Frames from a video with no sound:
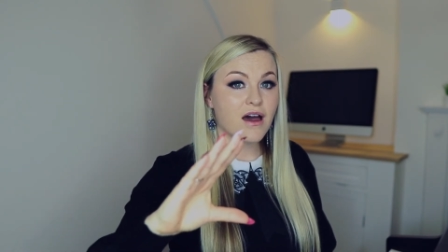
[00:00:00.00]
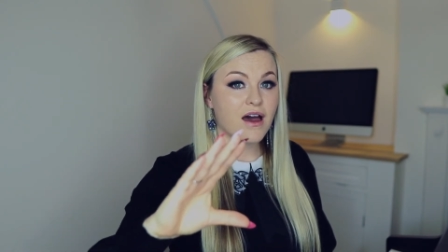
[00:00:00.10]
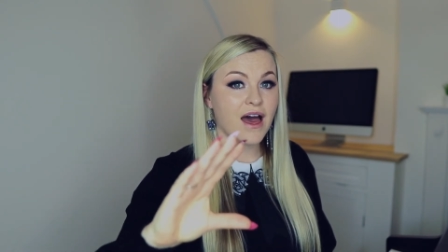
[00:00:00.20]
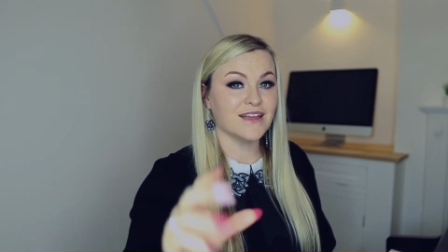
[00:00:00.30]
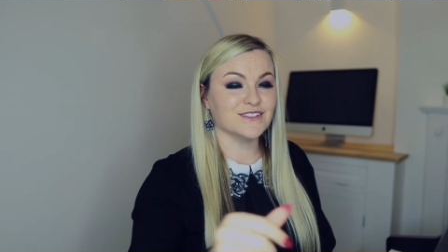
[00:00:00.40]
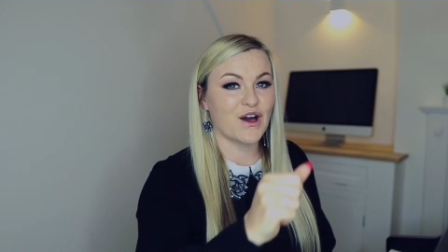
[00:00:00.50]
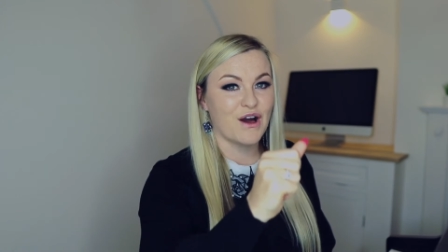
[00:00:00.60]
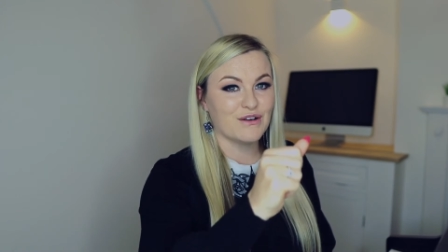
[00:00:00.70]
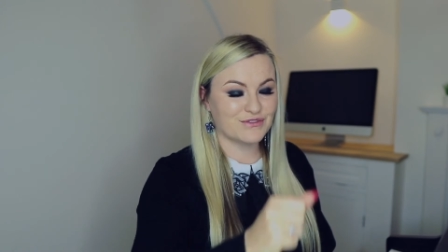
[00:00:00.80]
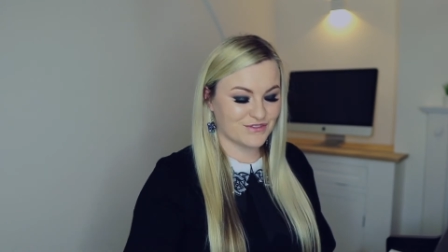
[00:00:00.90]
And
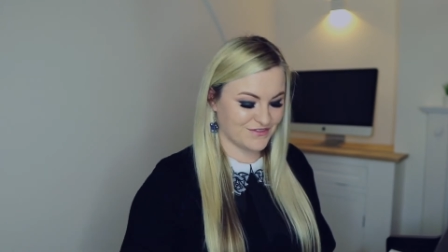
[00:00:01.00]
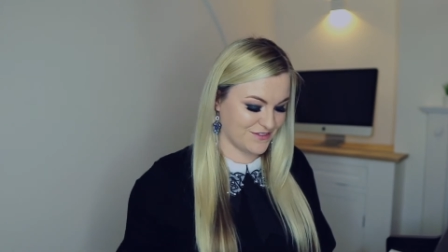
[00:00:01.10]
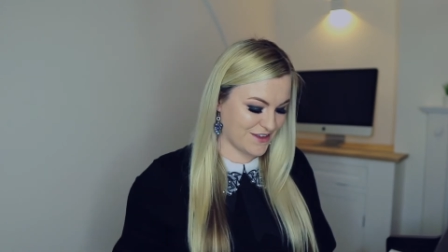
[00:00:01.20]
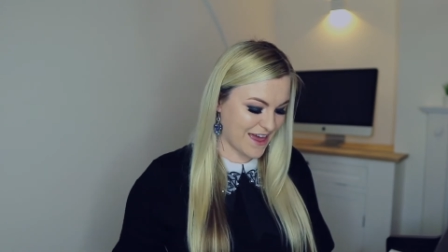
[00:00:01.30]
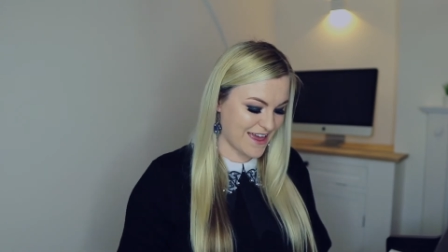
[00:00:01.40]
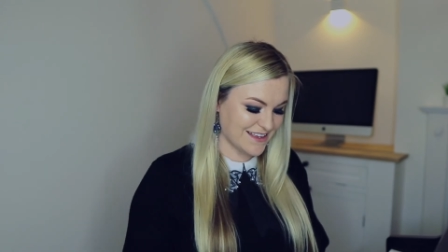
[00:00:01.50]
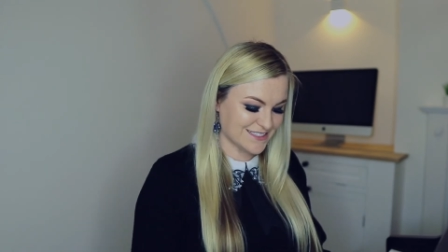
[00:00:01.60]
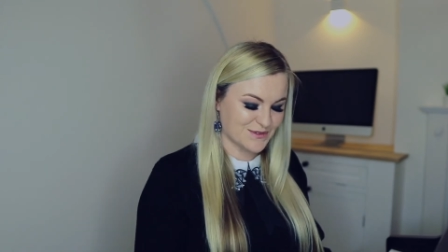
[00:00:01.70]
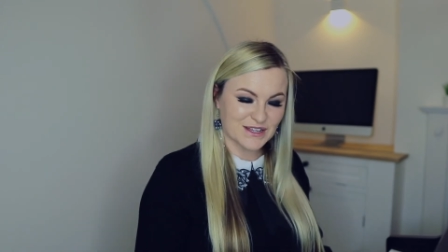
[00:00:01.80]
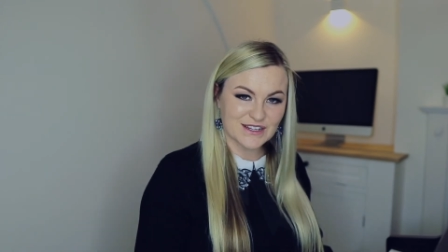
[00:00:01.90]
off. Okay,
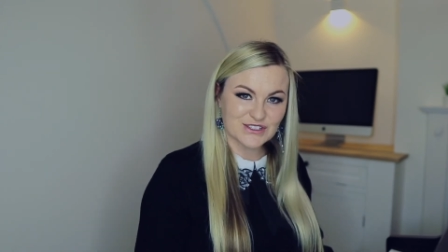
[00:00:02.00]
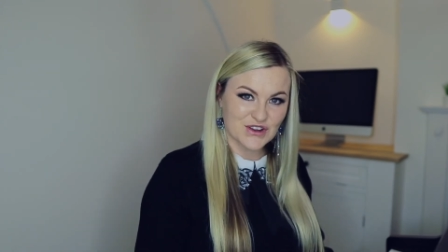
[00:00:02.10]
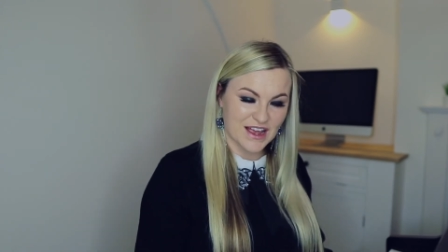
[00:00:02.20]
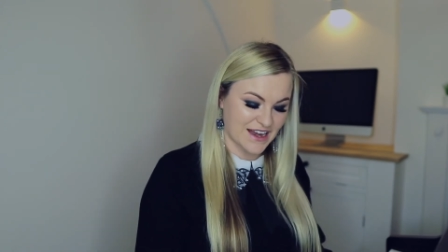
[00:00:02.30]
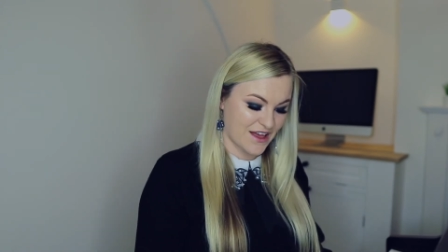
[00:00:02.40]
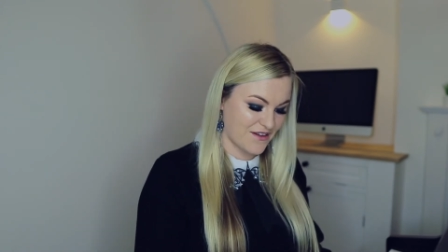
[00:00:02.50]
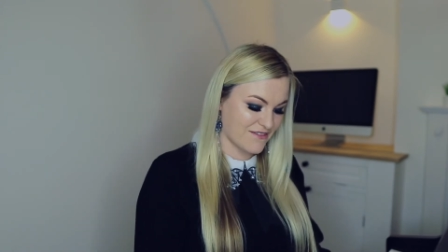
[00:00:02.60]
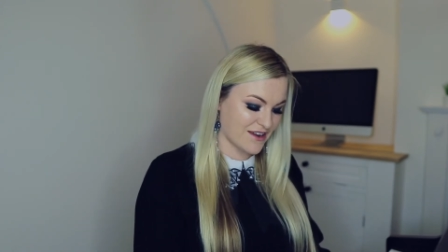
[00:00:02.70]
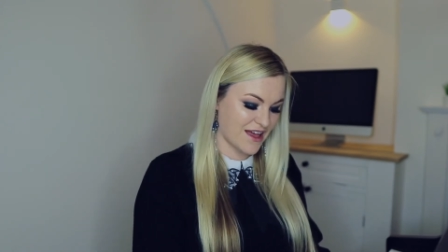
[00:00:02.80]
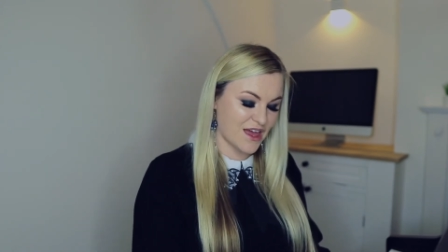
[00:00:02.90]
so we're going to try now
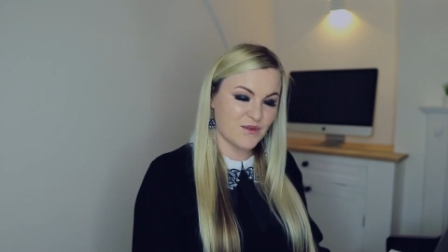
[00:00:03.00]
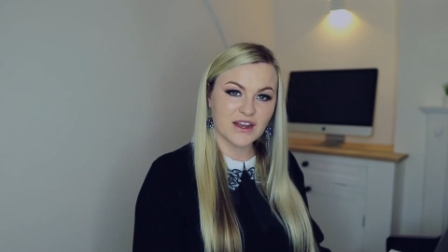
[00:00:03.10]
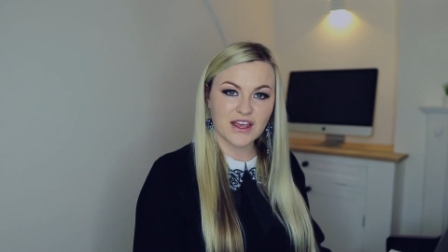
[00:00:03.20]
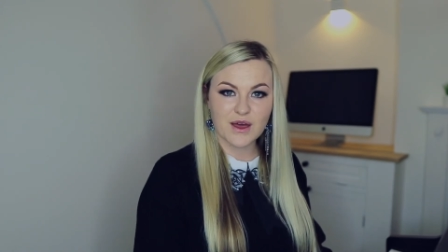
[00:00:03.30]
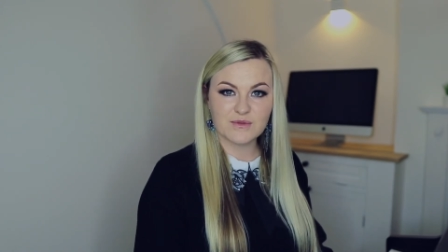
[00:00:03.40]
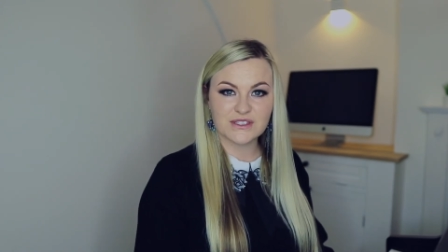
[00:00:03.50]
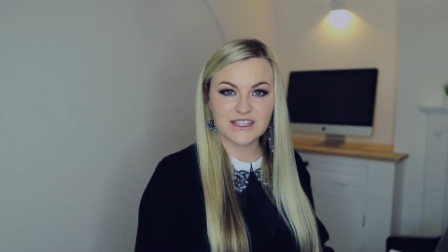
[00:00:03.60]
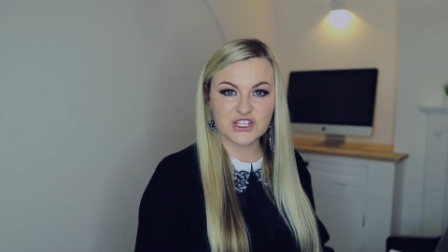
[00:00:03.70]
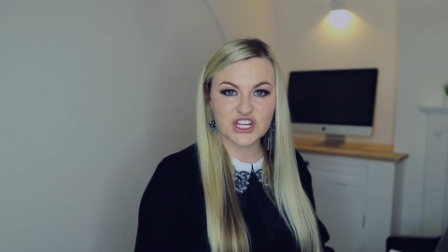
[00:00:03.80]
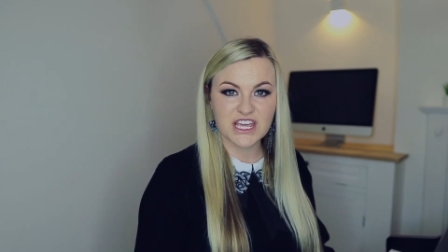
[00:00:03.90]
even higher. We're going to go up to the
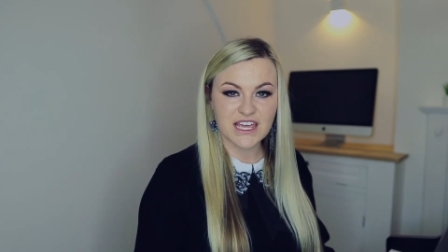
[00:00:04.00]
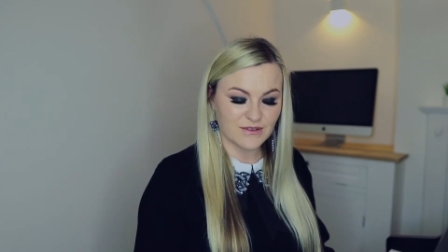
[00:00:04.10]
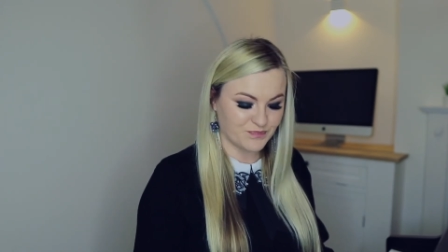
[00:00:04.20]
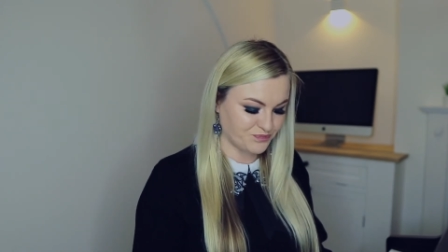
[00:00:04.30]
G.